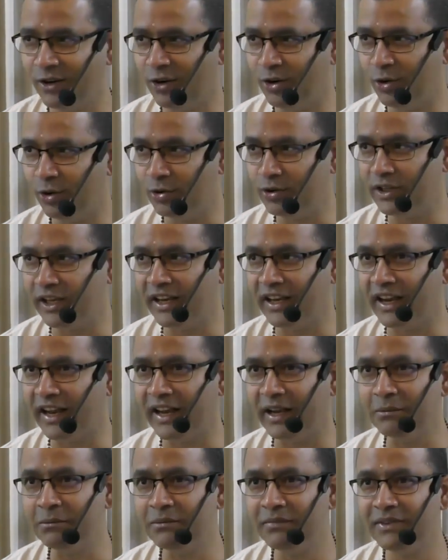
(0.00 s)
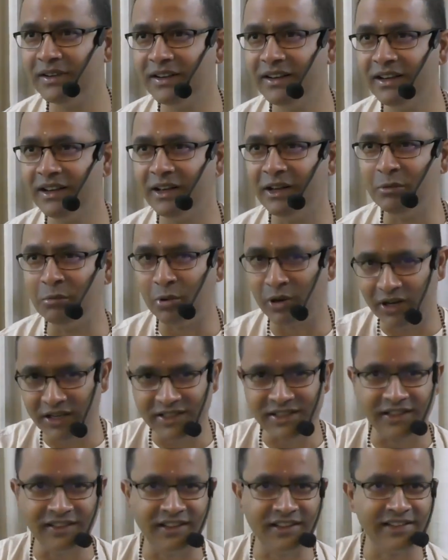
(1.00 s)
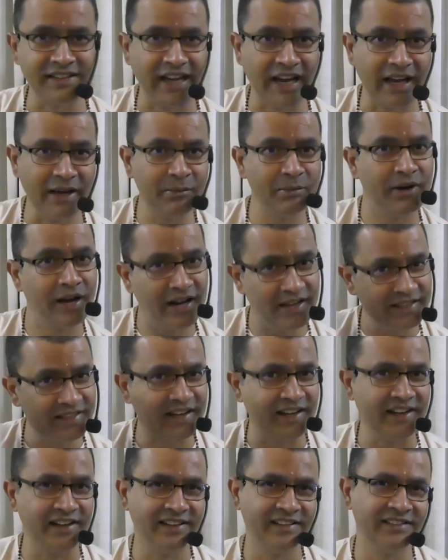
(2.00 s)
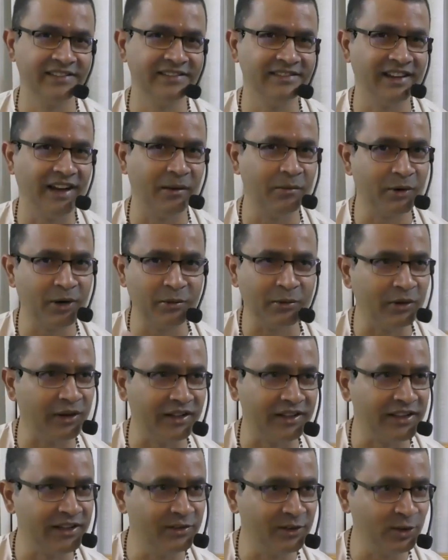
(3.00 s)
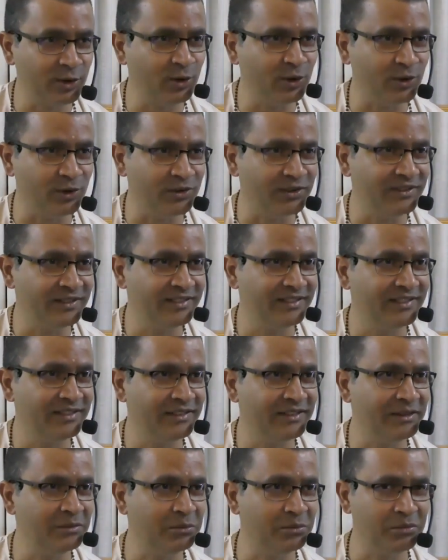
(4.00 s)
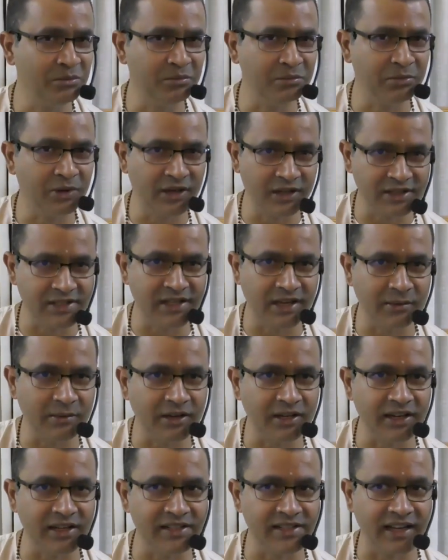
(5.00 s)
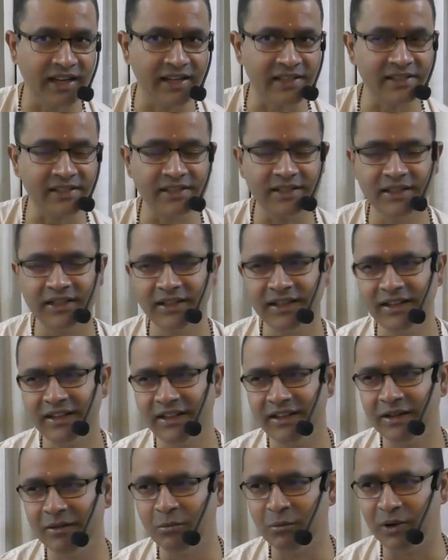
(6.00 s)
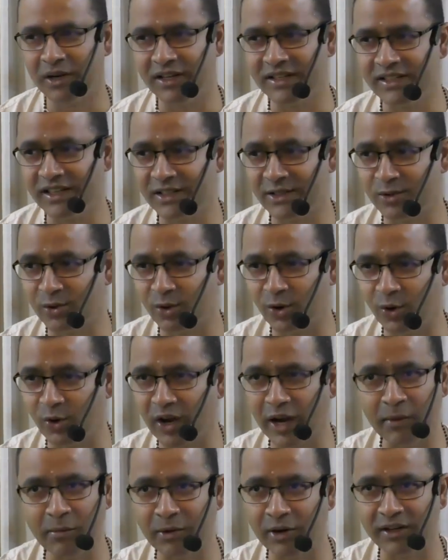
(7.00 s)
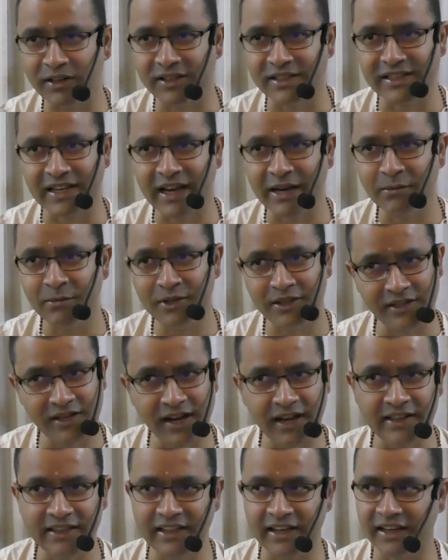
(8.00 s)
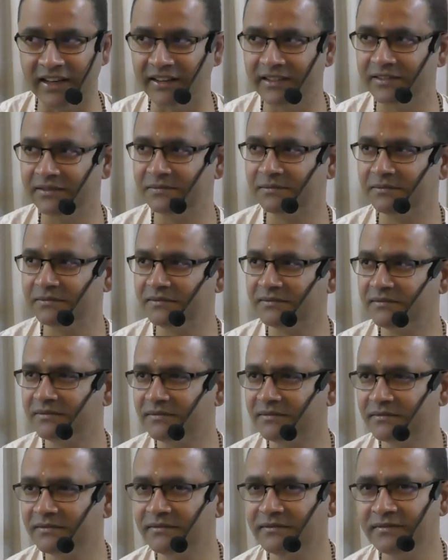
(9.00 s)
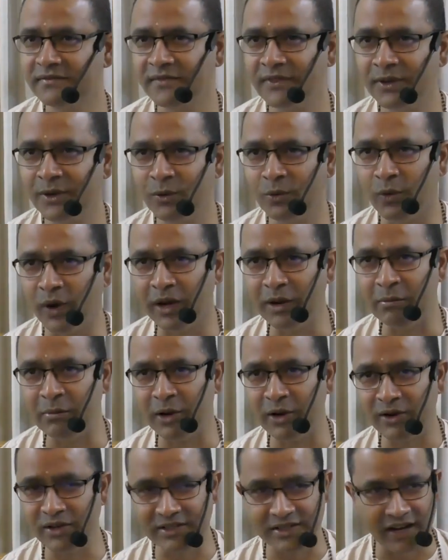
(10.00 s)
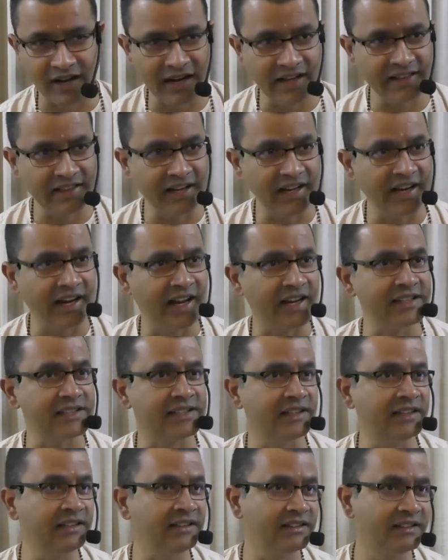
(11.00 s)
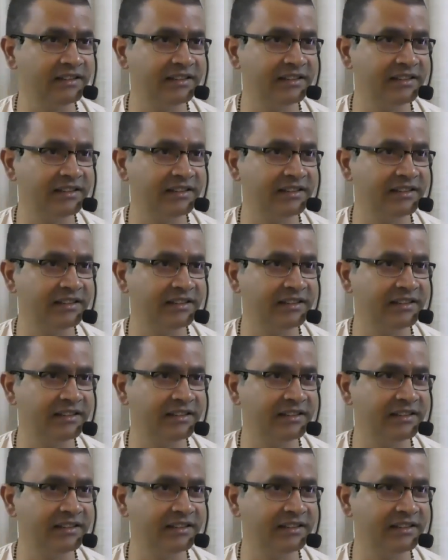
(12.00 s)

don't think I am Brihat Chandas. I am Gayatri. I'm not Brihat. Even though Brihat Sama he says, but he says, no, I am not this. I am the Gayatri. Why? Because Gayatri has a